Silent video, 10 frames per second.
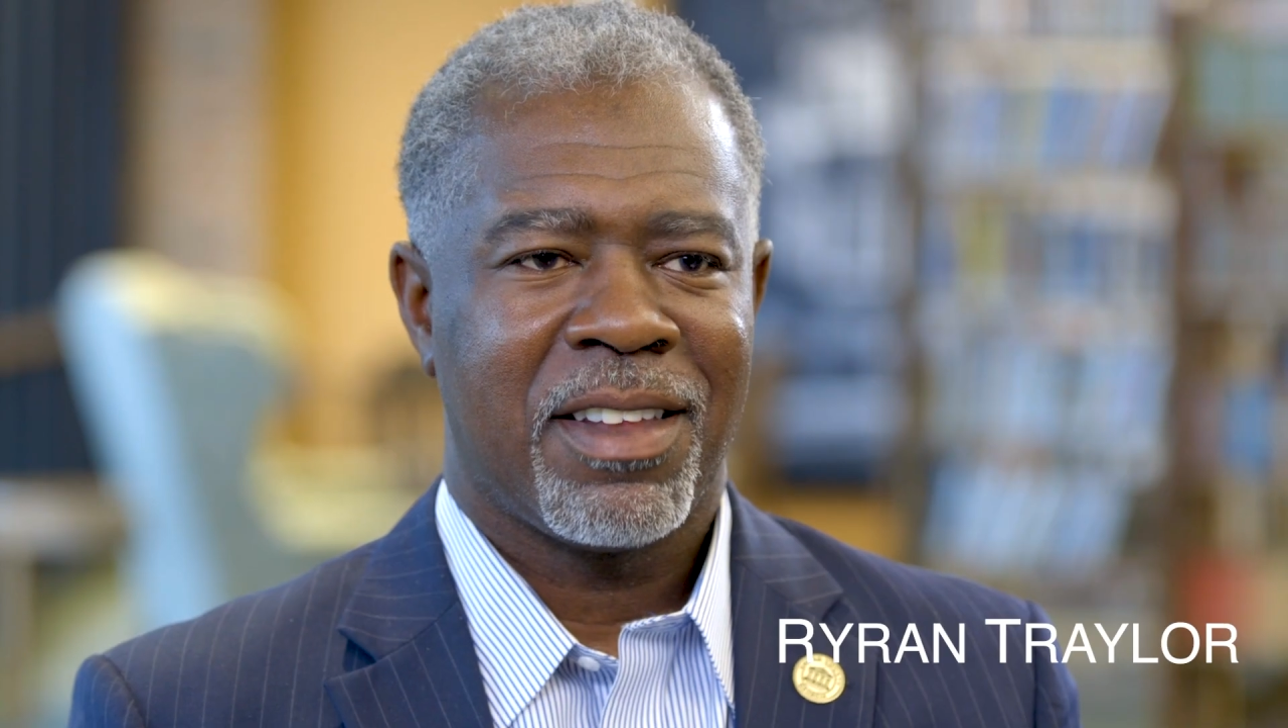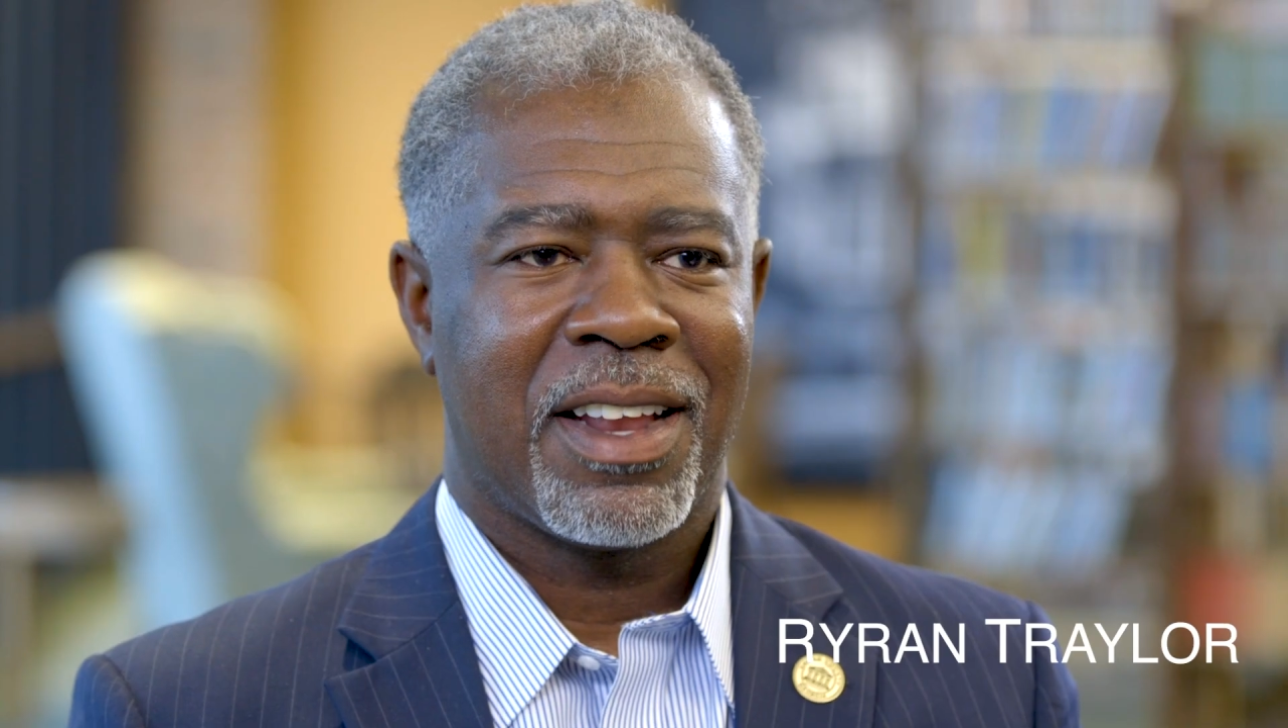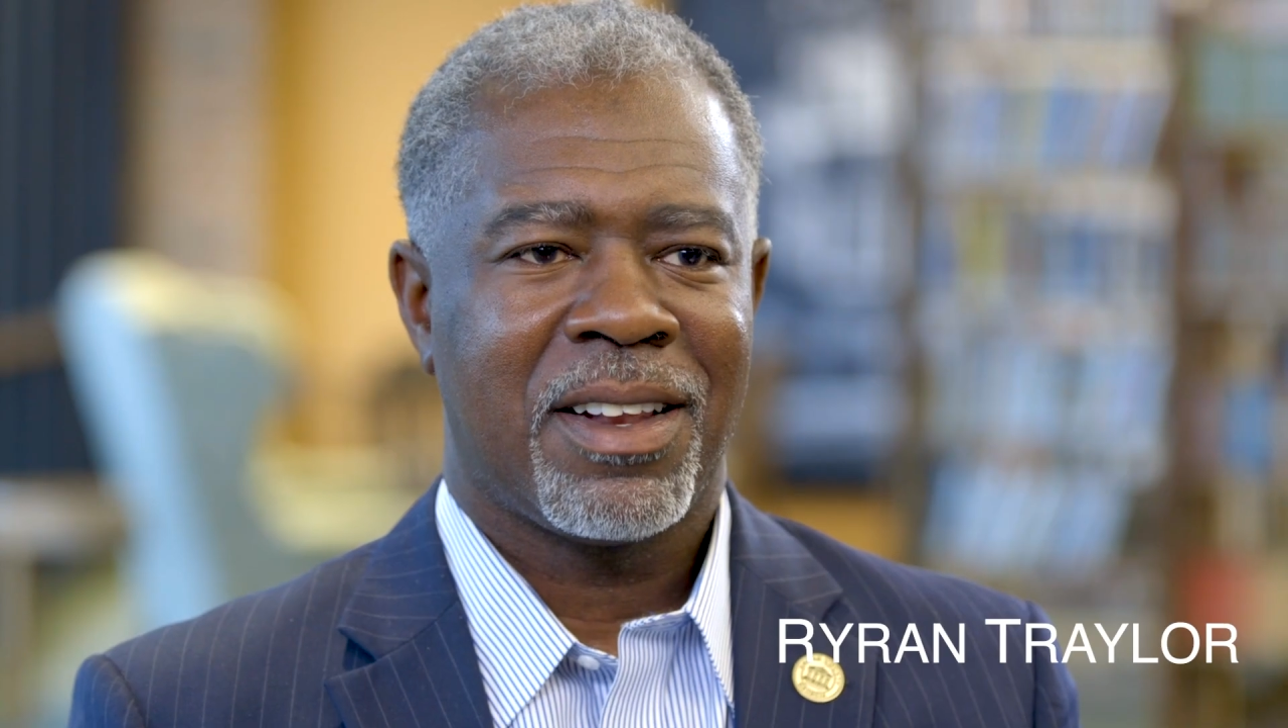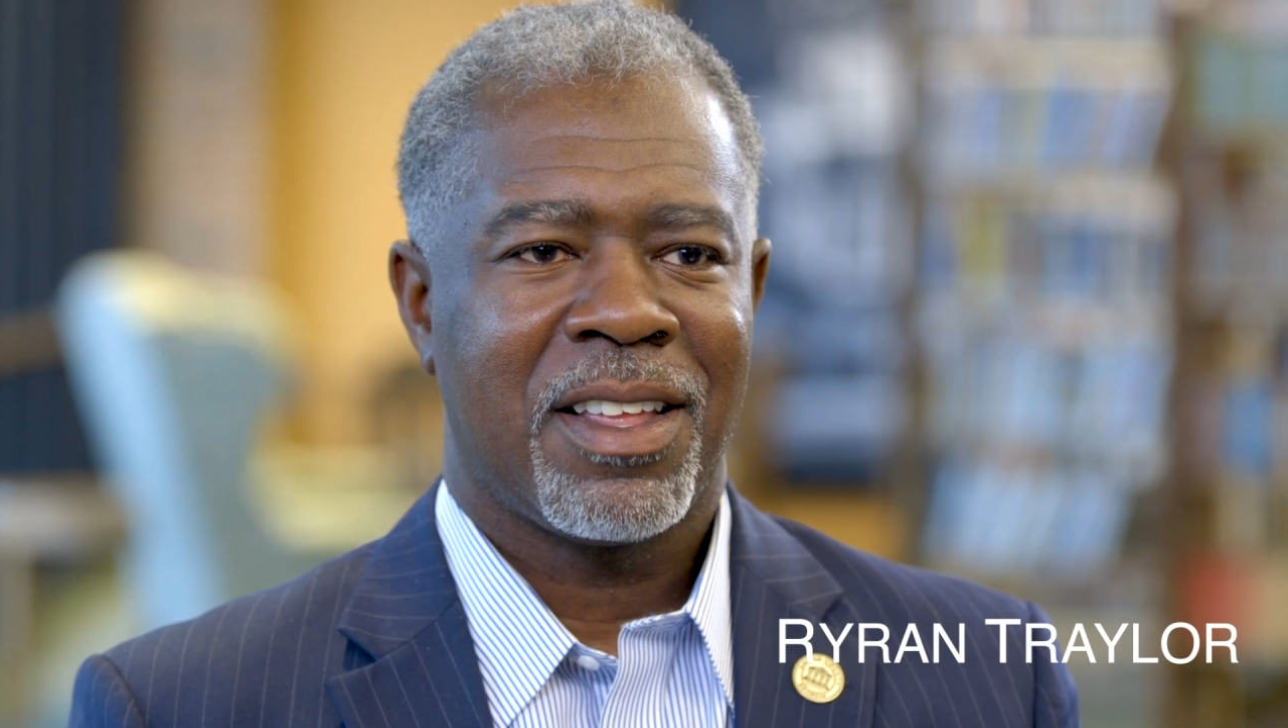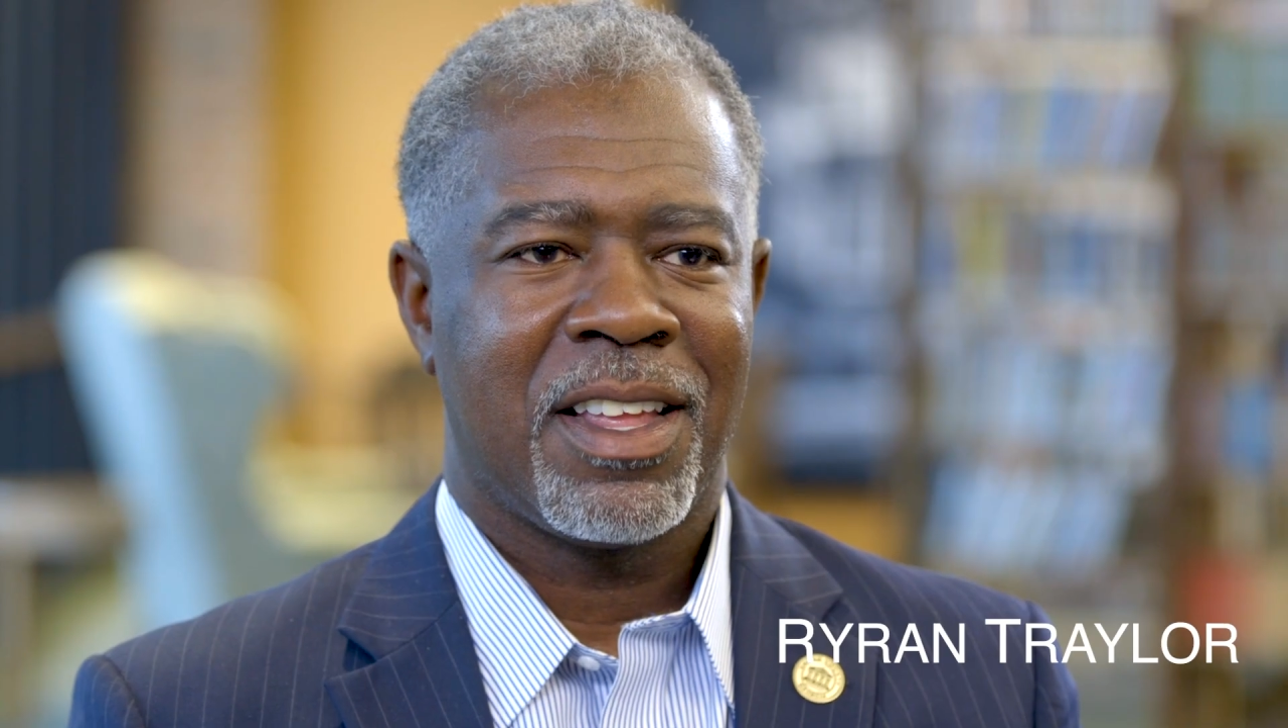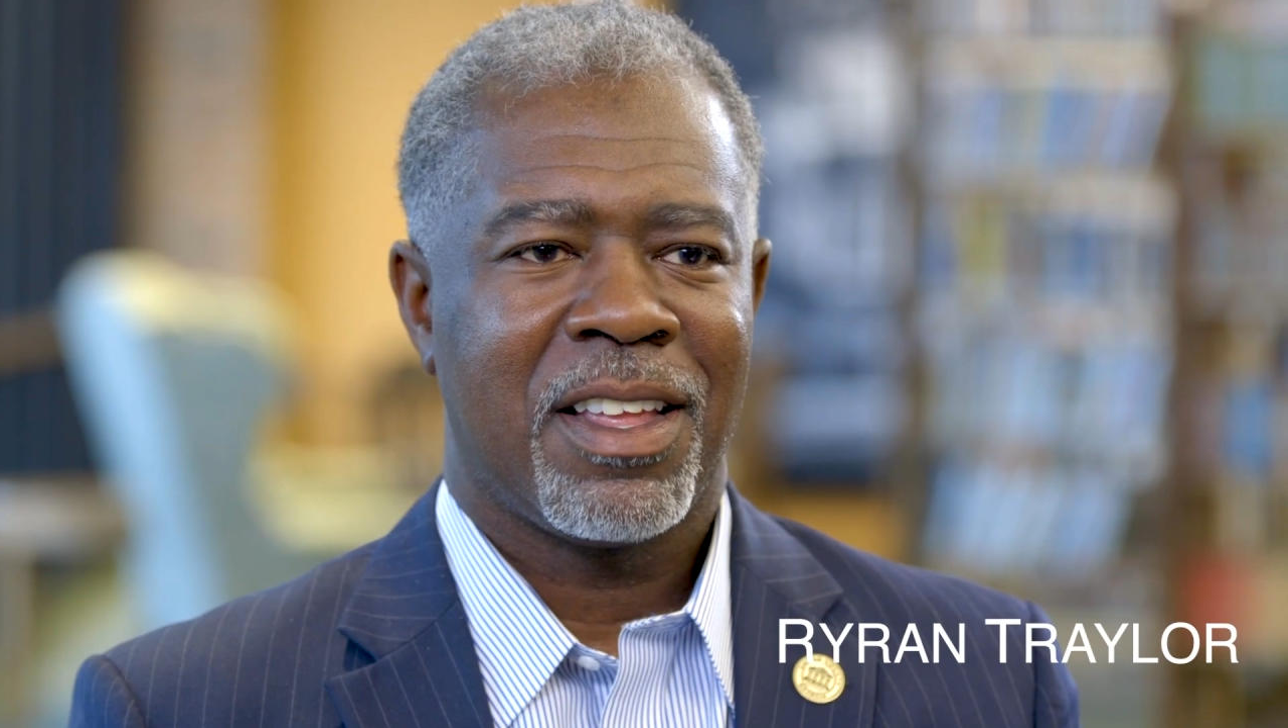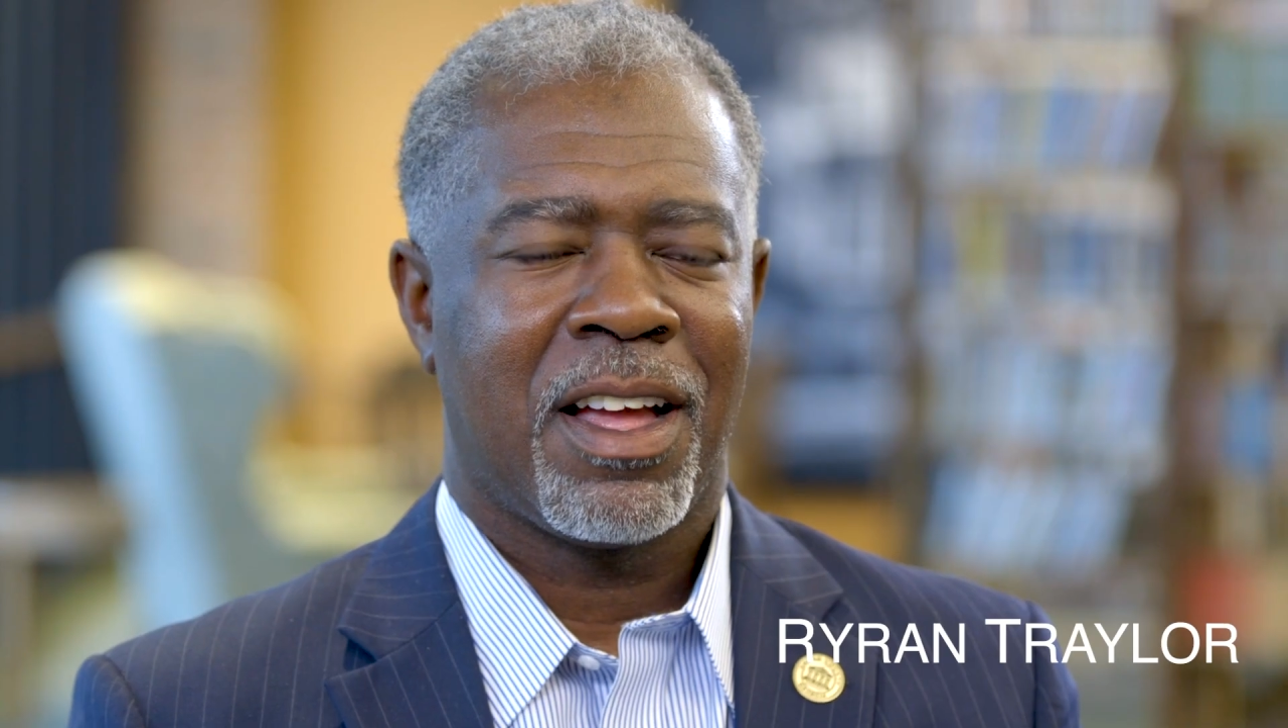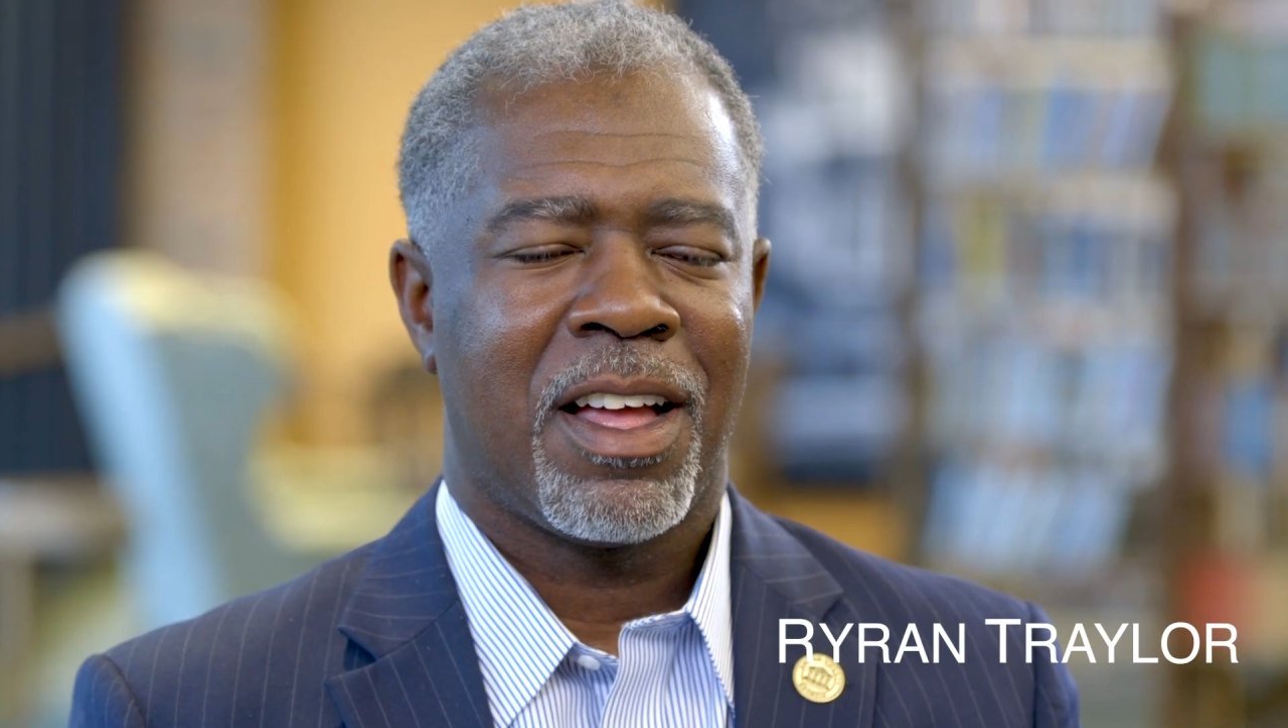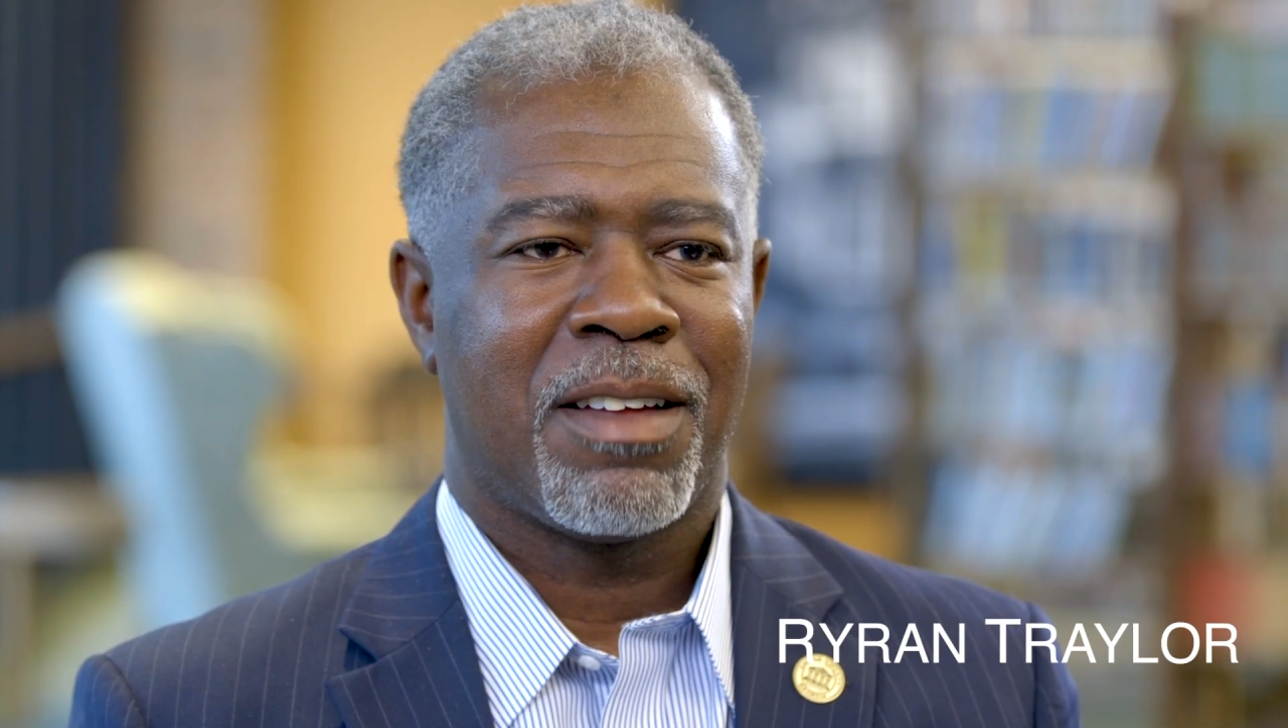that the